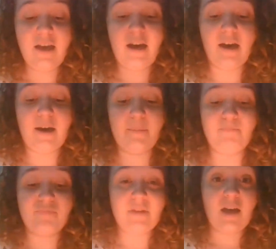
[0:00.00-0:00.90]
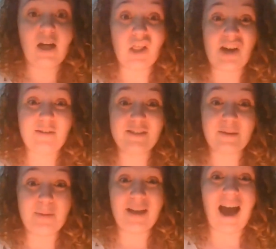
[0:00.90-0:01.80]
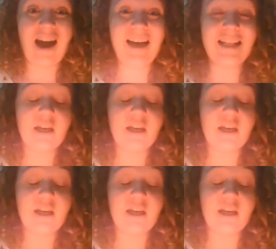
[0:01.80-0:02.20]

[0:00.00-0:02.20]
Alarm on something hot,